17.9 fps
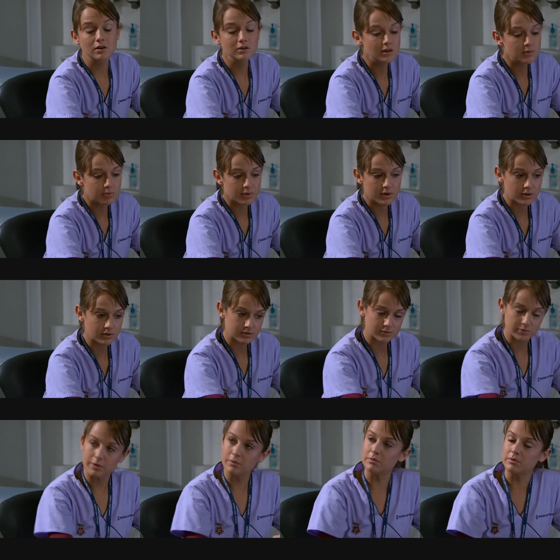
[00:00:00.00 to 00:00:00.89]
Only
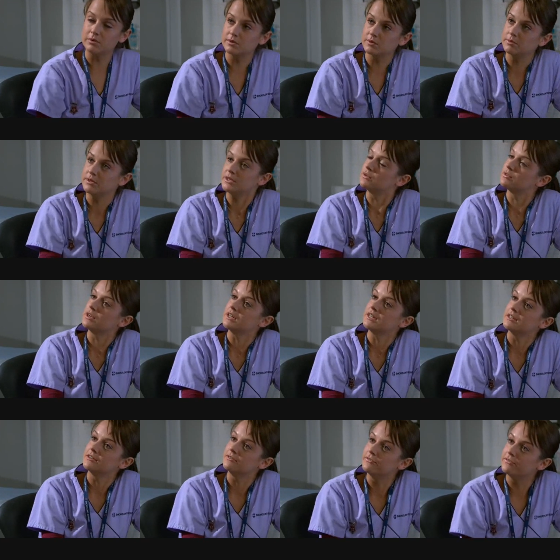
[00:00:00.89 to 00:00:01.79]
because we want to be
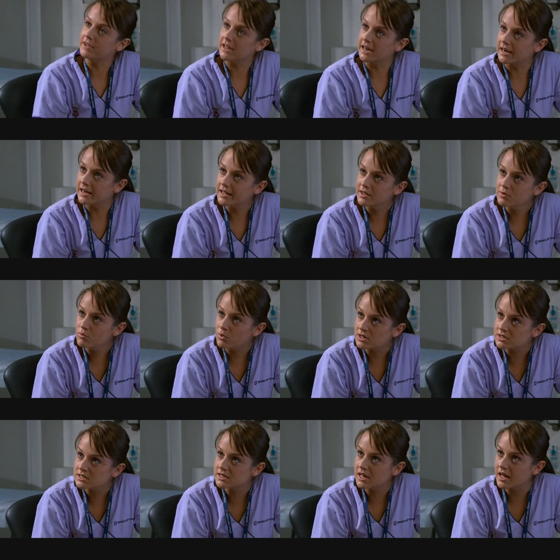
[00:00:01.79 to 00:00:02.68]
treated fairly, and
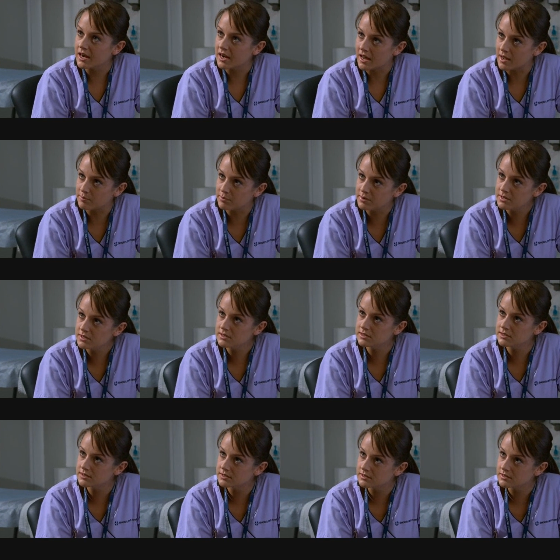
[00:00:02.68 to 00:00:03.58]
once that
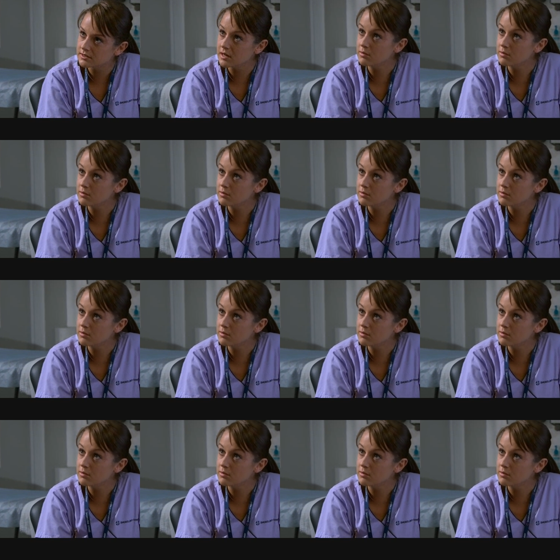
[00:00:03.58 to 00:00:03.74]
happens,